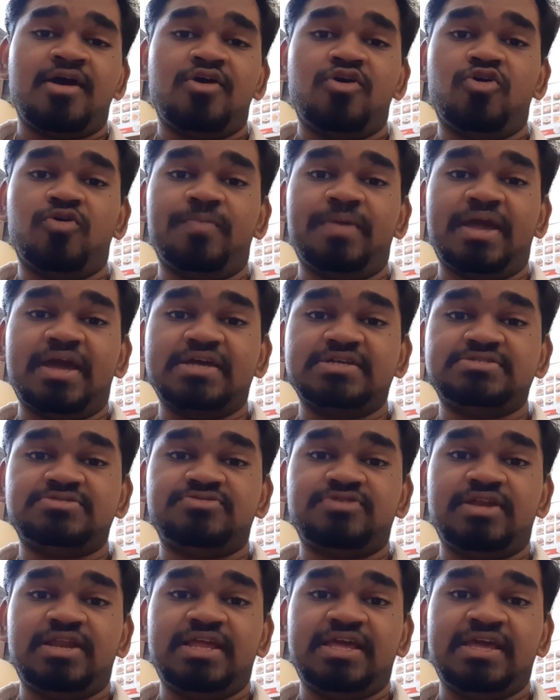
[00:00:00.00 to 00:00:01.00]
Hope you guys
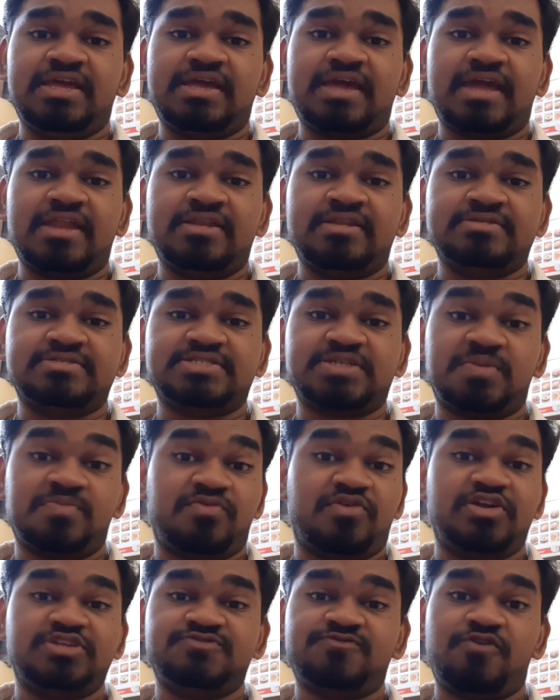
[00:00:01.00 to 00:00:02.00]
really can
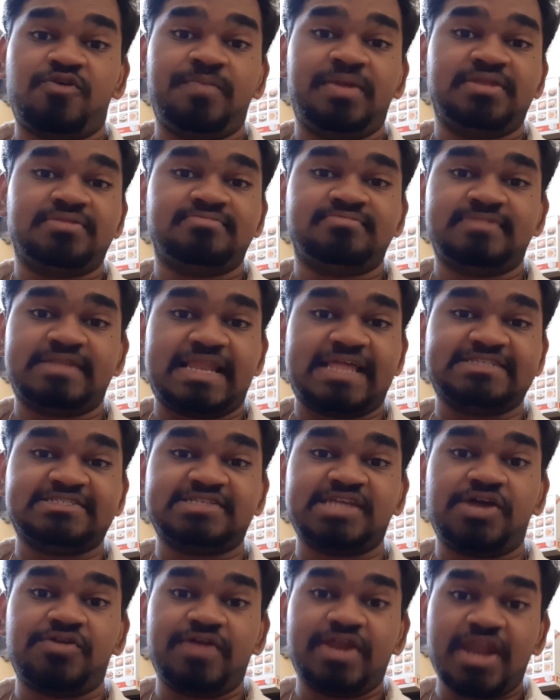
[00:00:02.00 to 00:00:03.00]
summarize from it. Let's
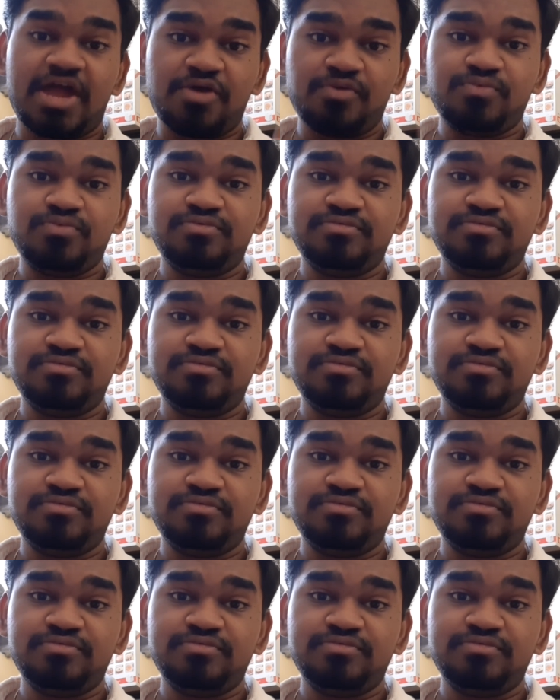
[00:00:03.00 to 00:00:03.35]
start right now.